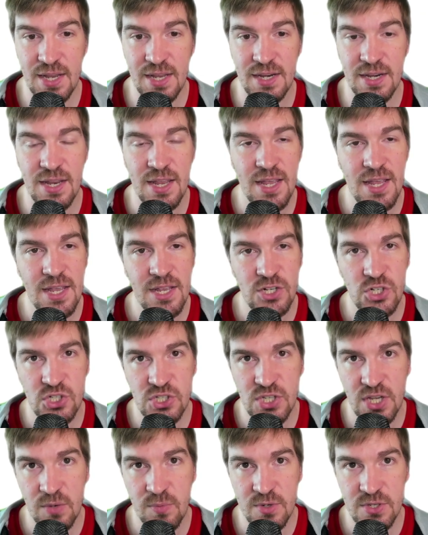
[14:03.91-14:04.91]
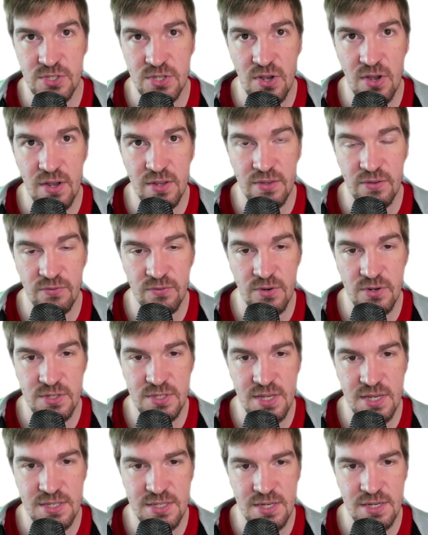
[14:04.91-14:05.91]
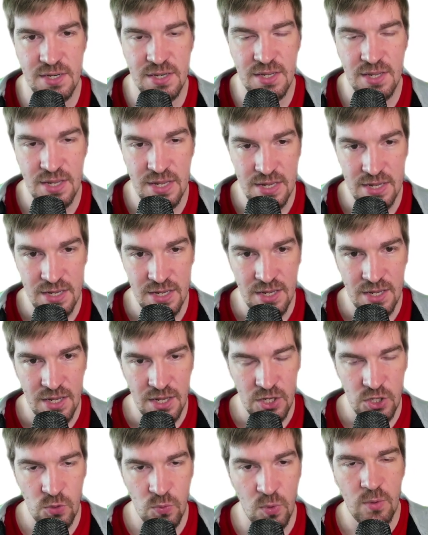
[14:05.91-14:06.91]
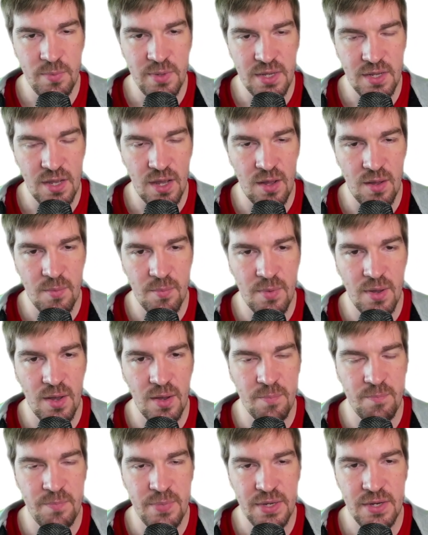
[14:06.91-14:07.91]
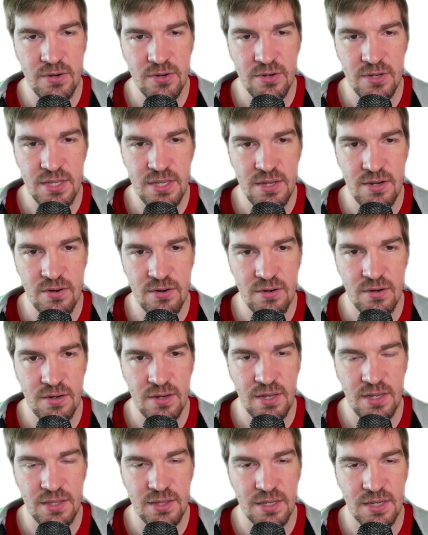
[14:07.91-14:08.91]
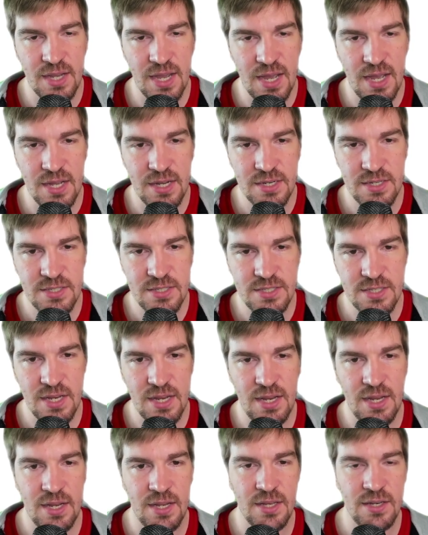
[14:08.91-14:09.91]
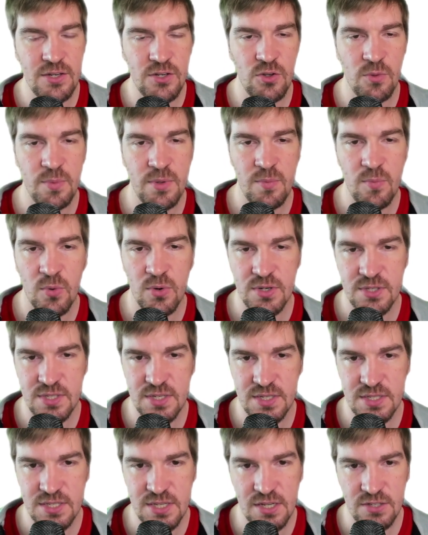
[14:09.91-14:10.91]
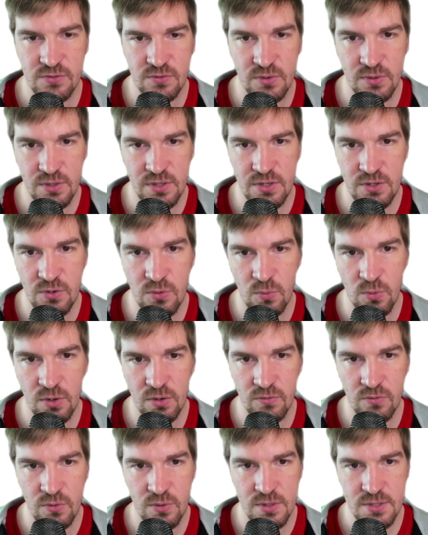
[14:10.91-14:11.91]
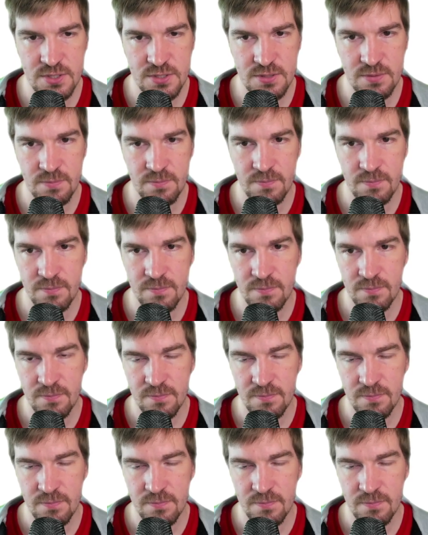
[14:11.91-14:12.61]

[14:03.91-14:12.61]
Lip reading: And just like we saw in the first lesson, you will become a bigger gear in the cogs, and you'll be more successful in your workforce.